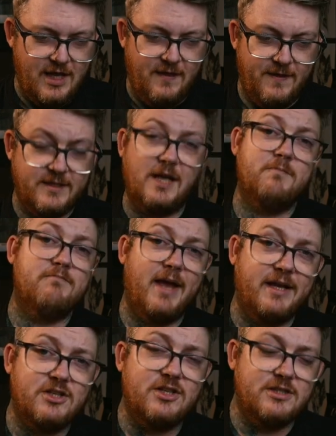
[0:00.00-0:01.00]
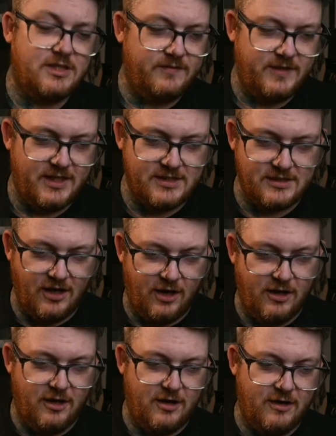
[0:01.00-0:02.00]
The dimensions of this
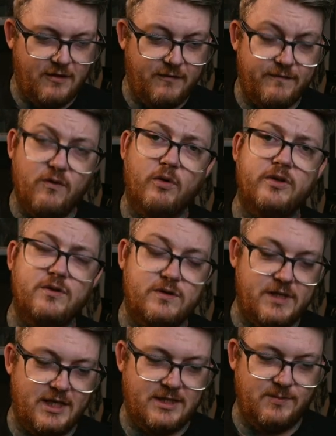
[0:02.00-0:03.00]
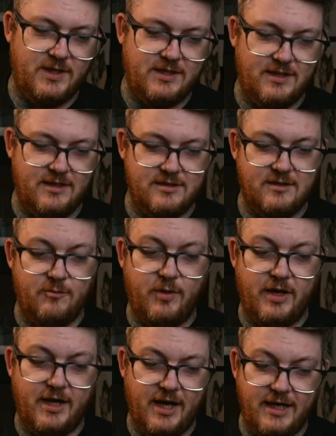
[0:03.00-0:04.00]
are 42 centimeters
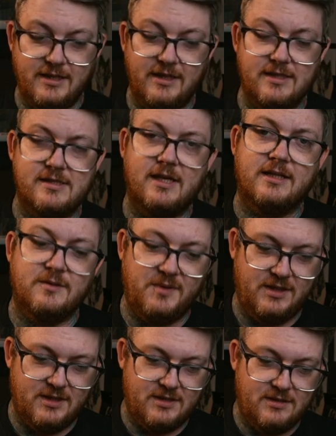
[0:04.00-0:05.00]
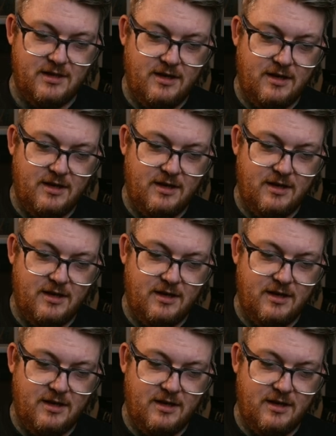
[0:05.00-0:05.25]
by 18 centimeters.